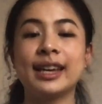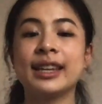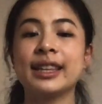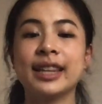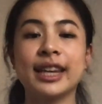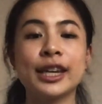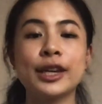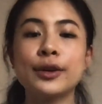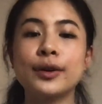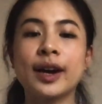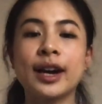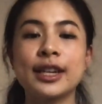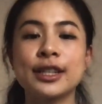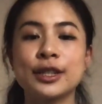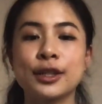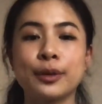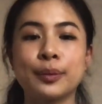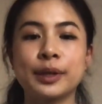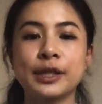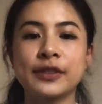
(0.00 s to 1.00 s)
Thank you guys
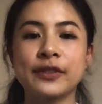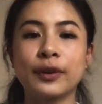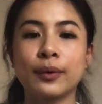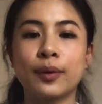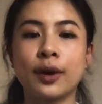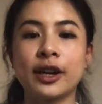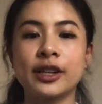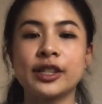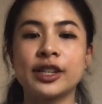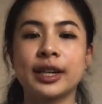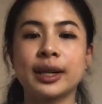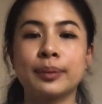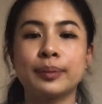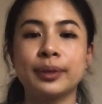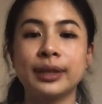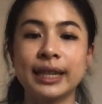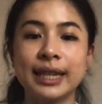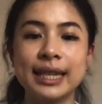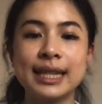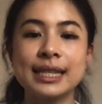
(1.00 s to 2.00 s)
so much for watching.
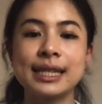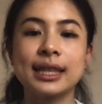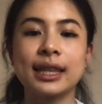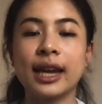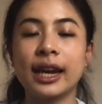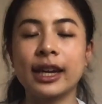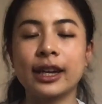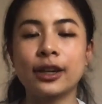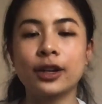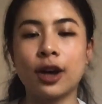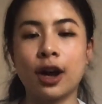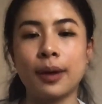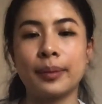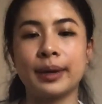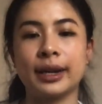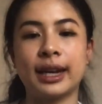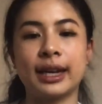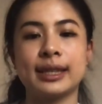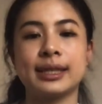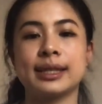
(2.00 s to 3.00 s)
Please like, comment,
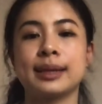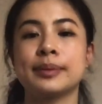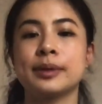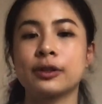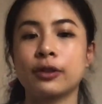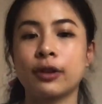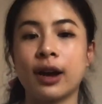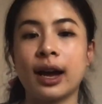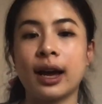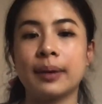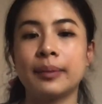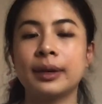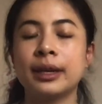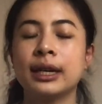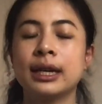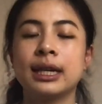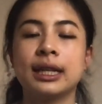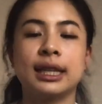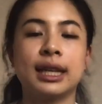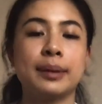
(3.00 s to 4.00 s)
and subscribe.
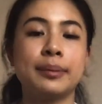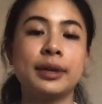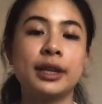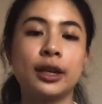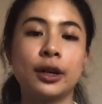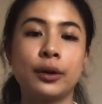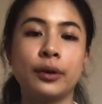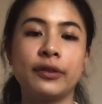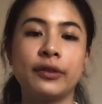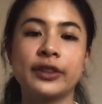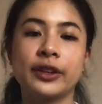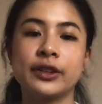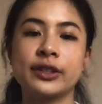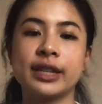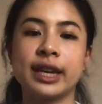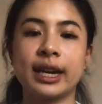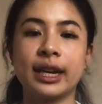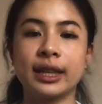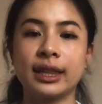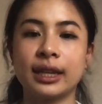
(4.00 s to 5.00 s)
Let me know if there's
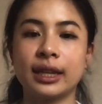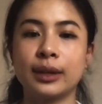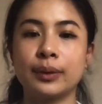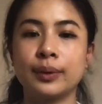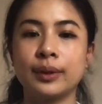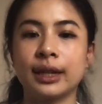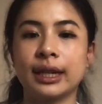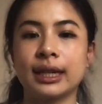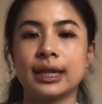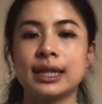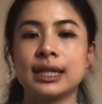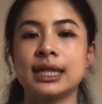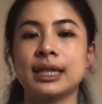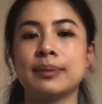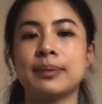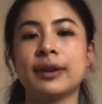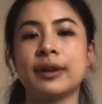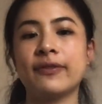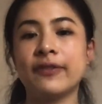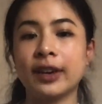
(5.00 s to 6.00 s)
anything you would like to see
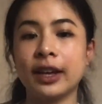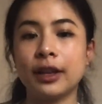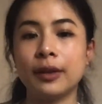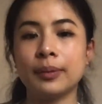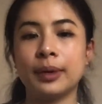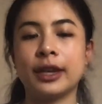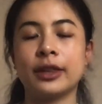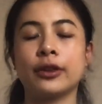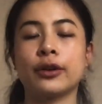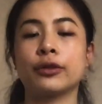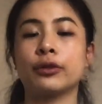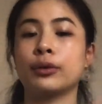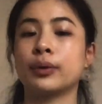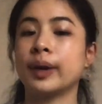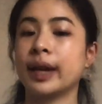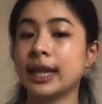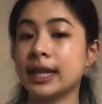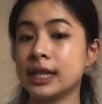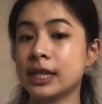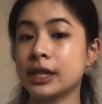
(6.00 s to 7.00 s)
me film, either through
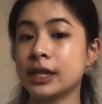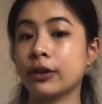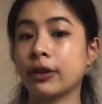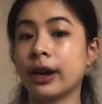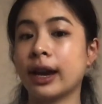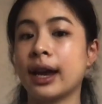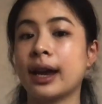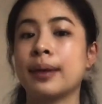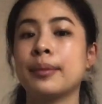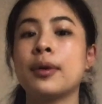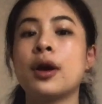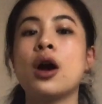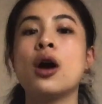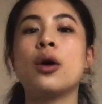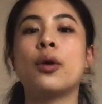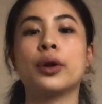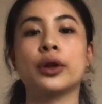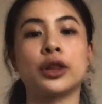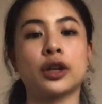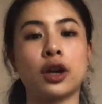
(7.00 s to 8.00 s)
Instagram
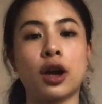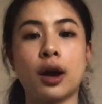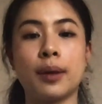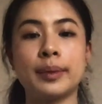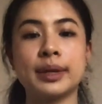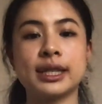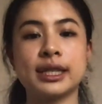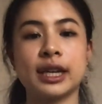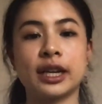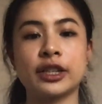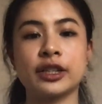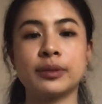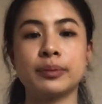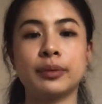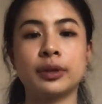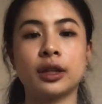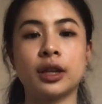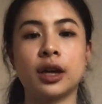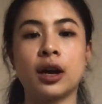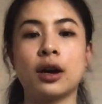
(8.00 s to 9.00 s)
or in the comments section
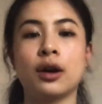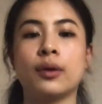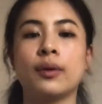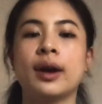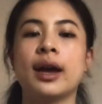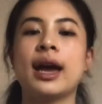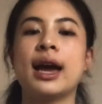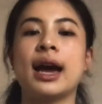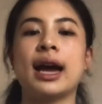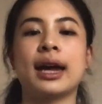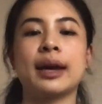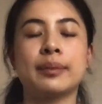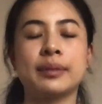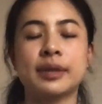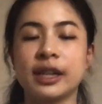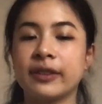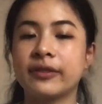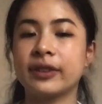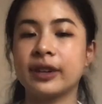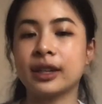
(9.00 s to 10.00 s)
below. I am
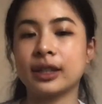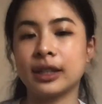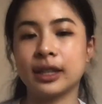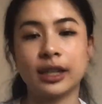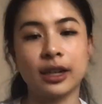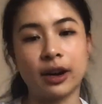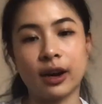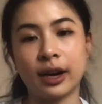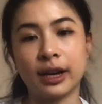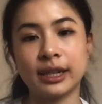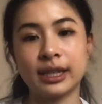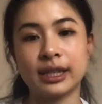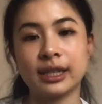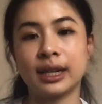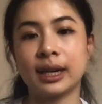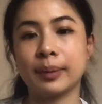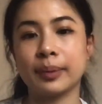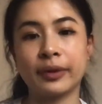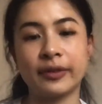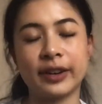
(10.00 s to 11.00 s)
definitely not
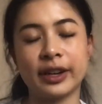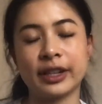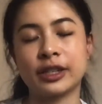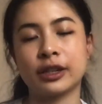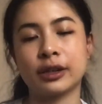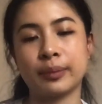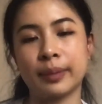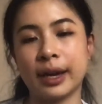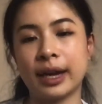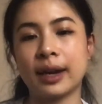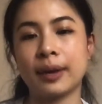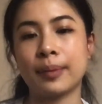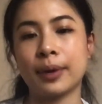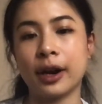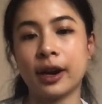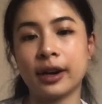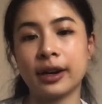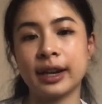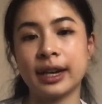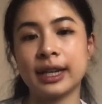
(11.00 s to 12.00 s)
a professional makeup
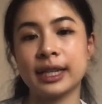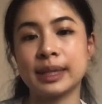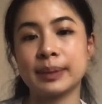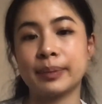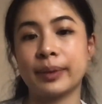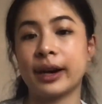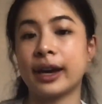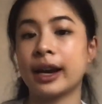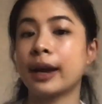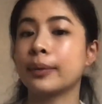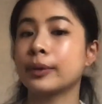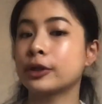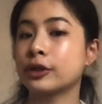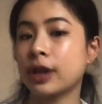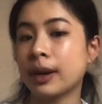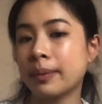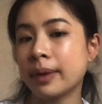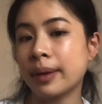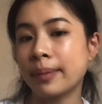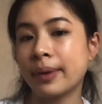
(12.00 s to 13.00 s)
artist, but I will try
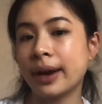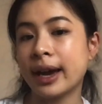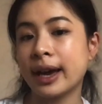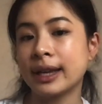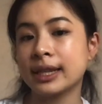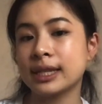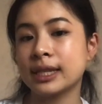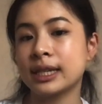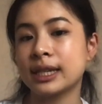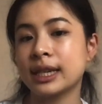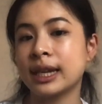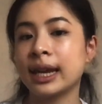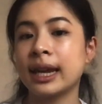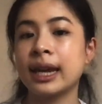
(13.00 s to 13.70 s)
my best,